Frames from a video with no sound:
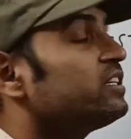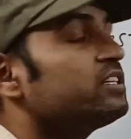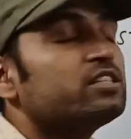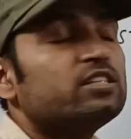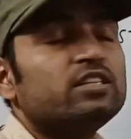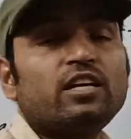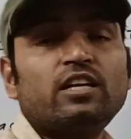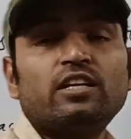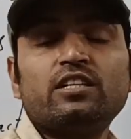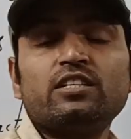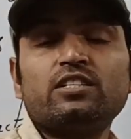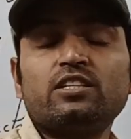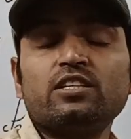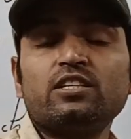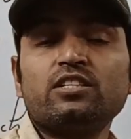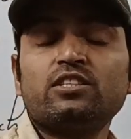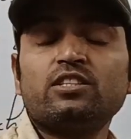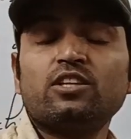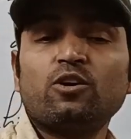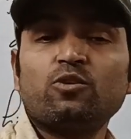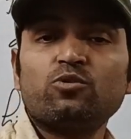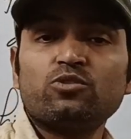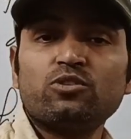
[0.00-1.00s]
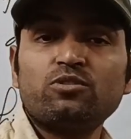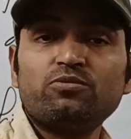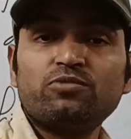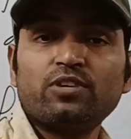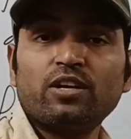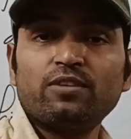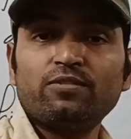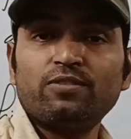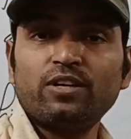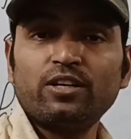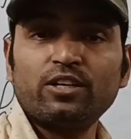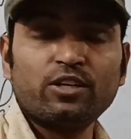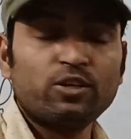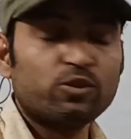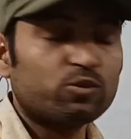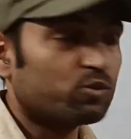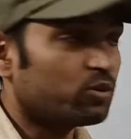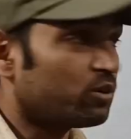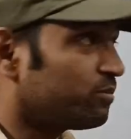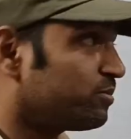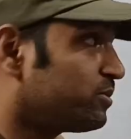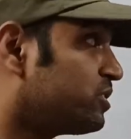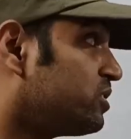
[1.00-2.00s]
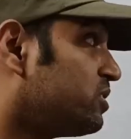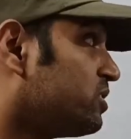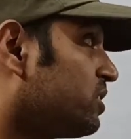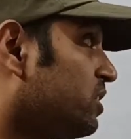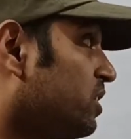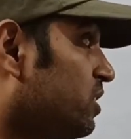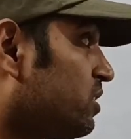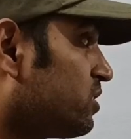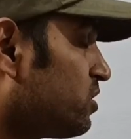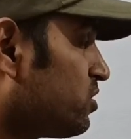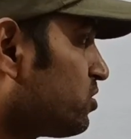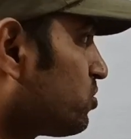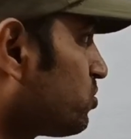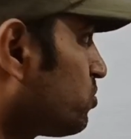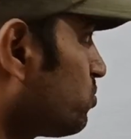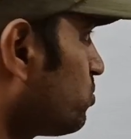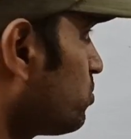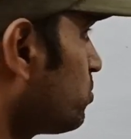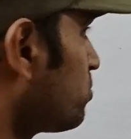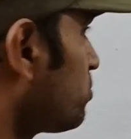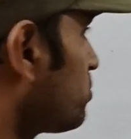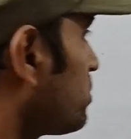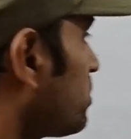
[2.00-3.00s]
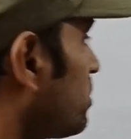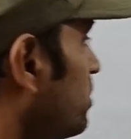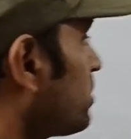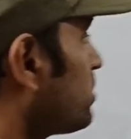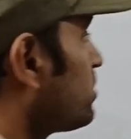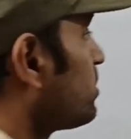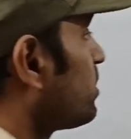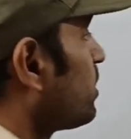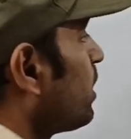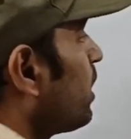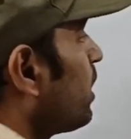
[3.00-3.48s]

is 96,500 coulomb. This is largest unit charge.